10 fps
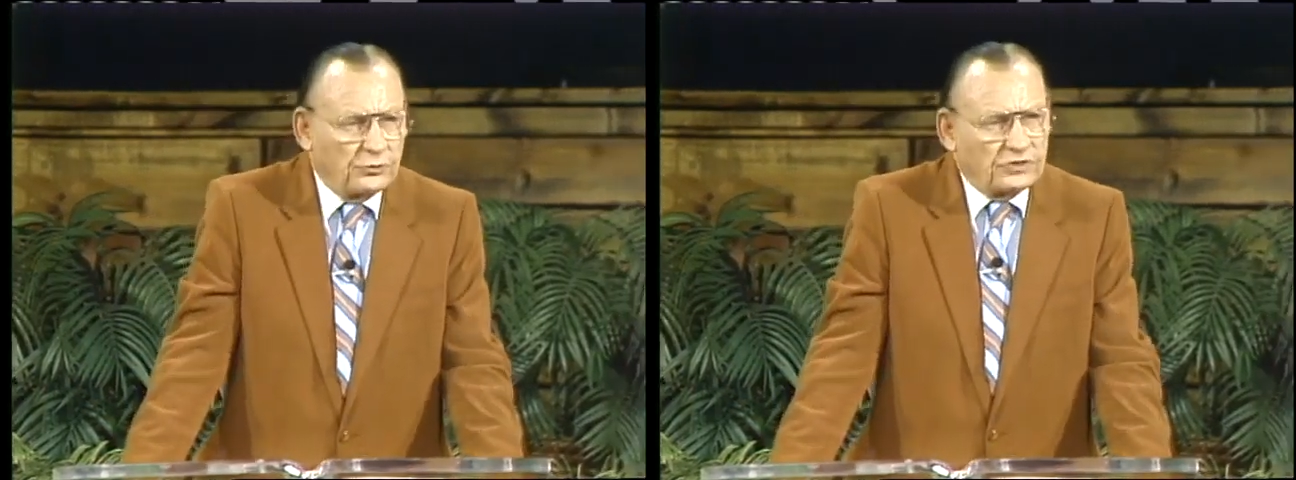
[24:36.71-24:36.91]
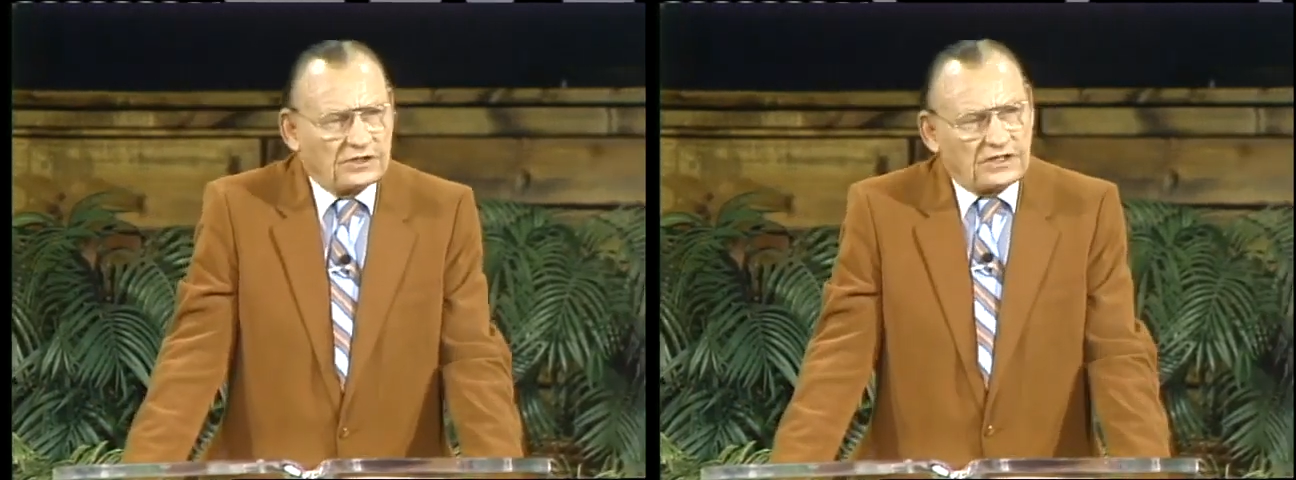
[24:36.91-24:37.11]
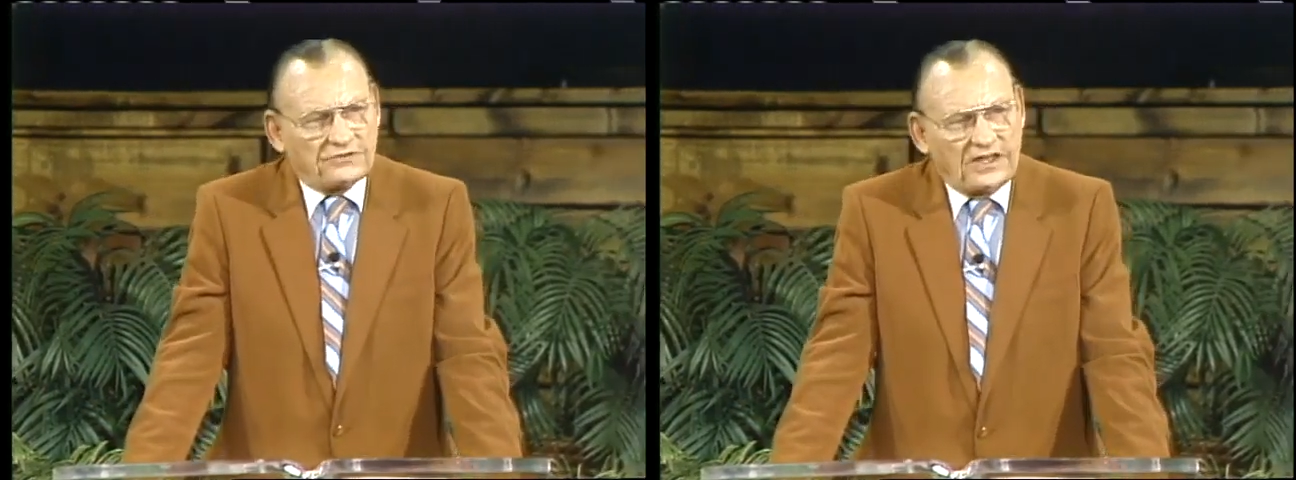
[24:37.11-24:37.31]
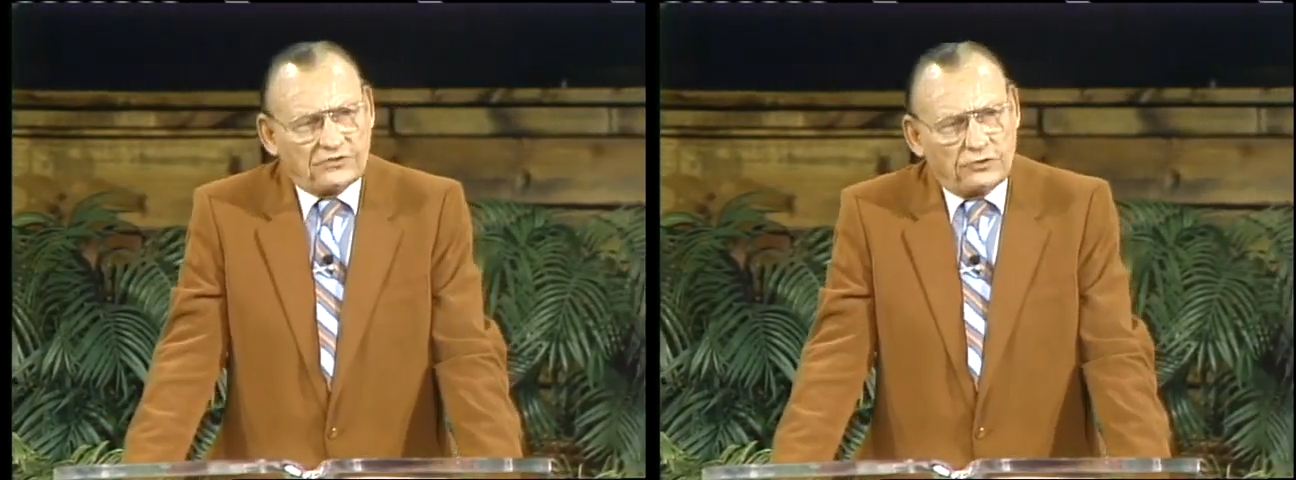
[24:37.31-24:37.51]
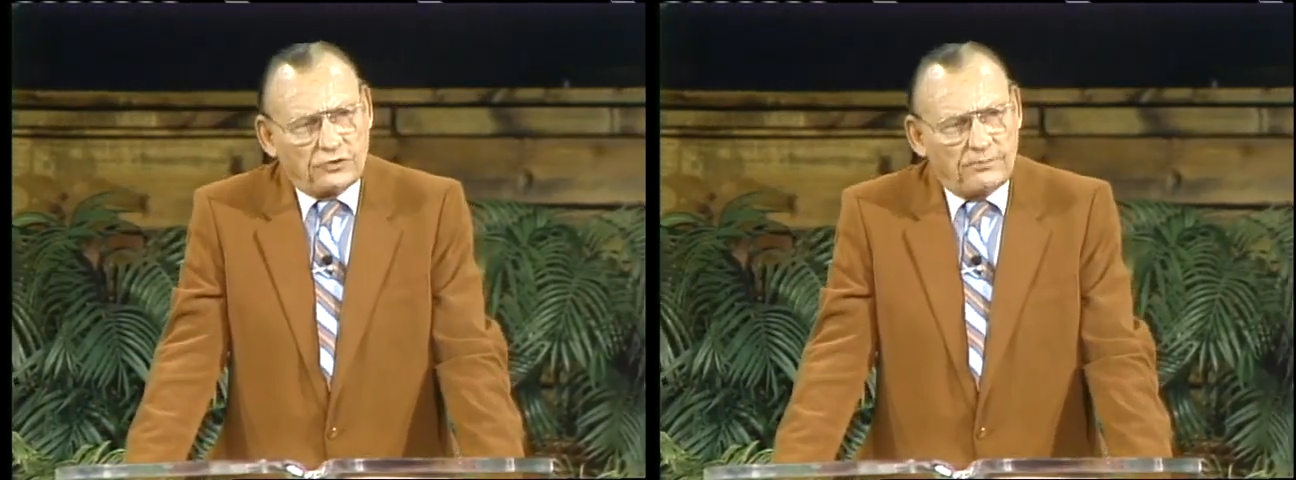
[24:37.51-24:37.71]
we could get
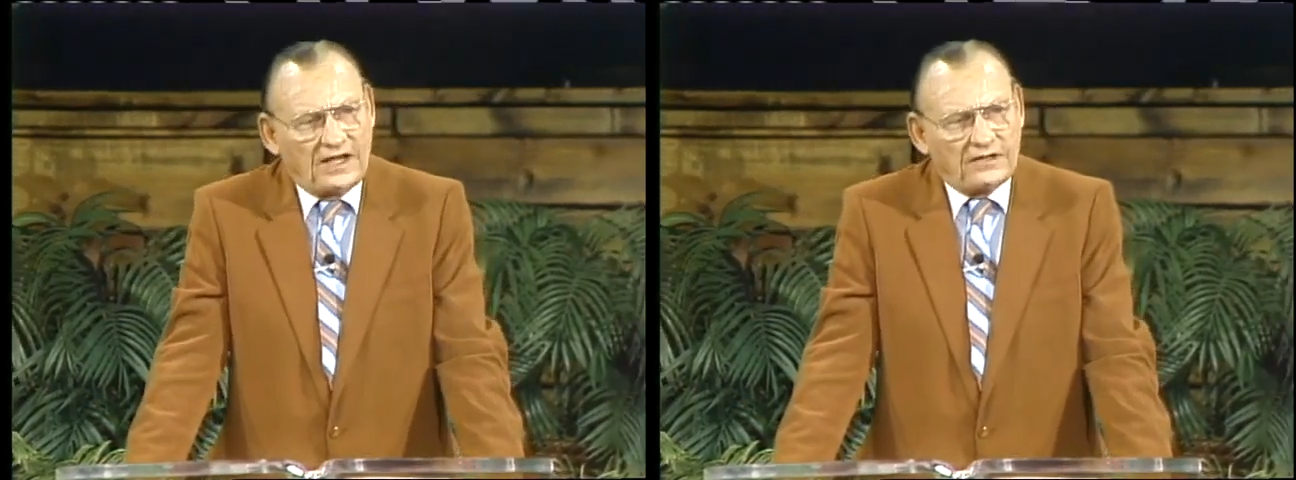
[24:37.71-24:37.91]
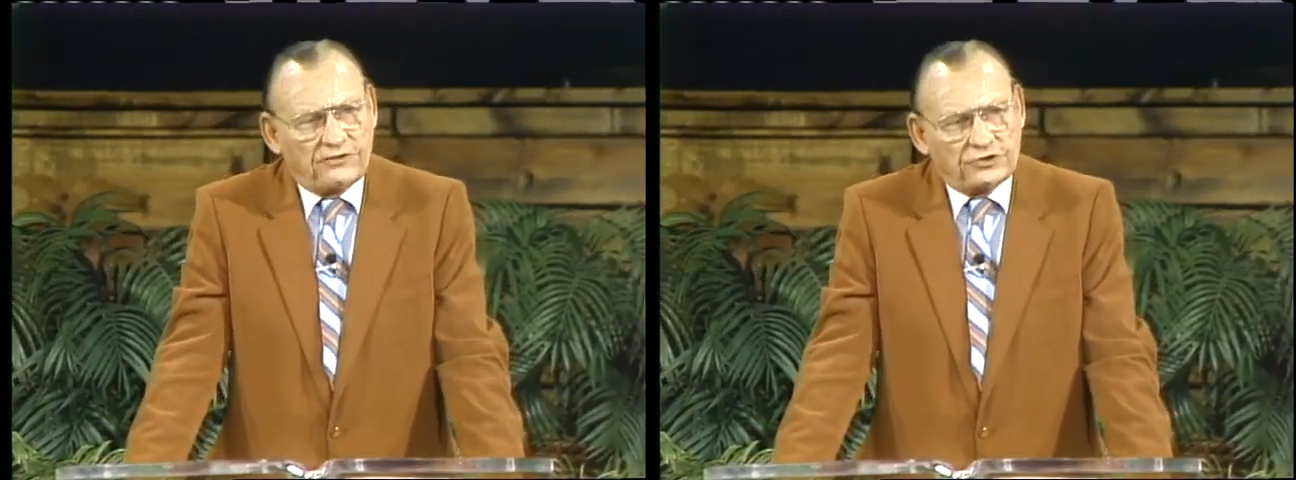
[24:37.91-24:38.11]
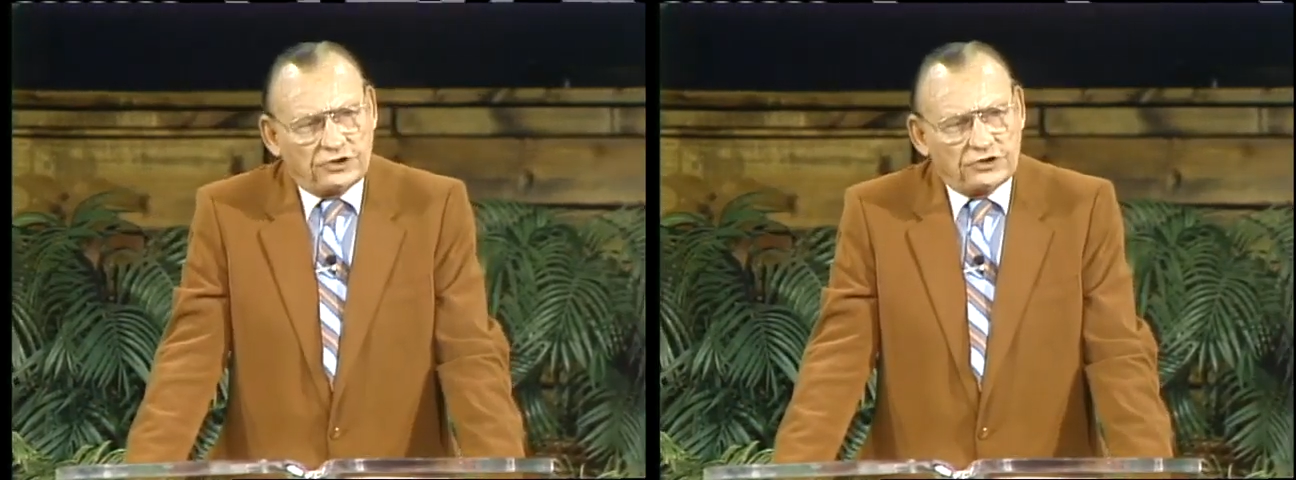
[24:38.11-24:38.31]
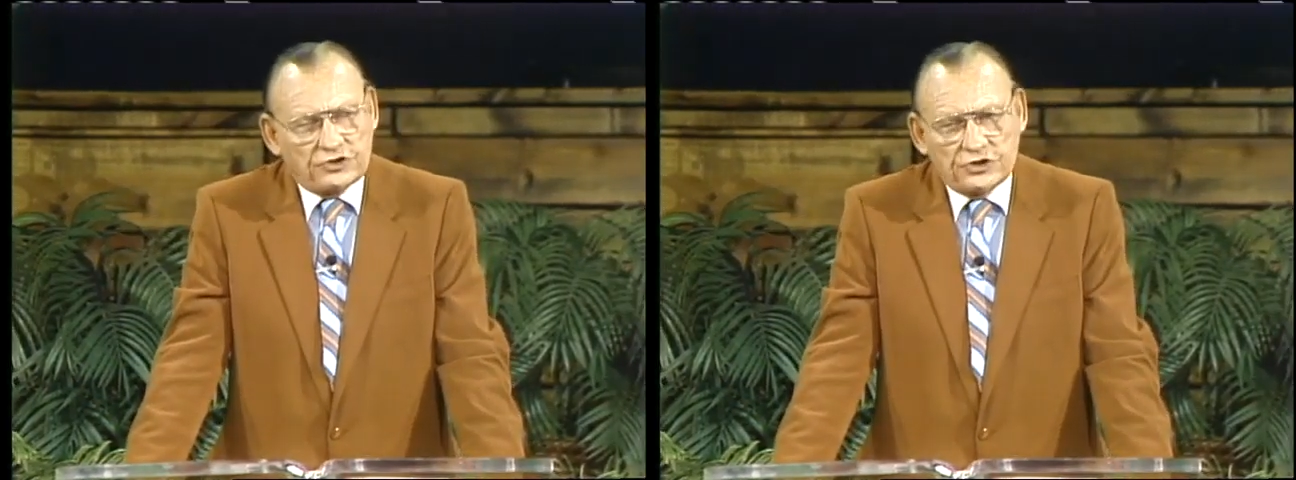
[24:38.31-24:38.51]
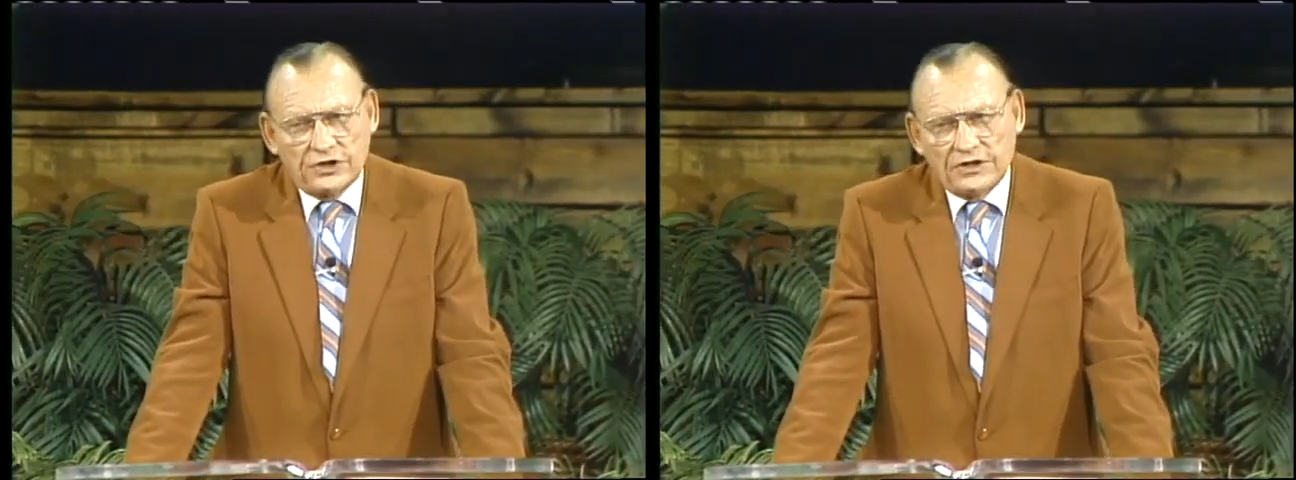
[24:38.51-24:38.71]
that through the mind of the church,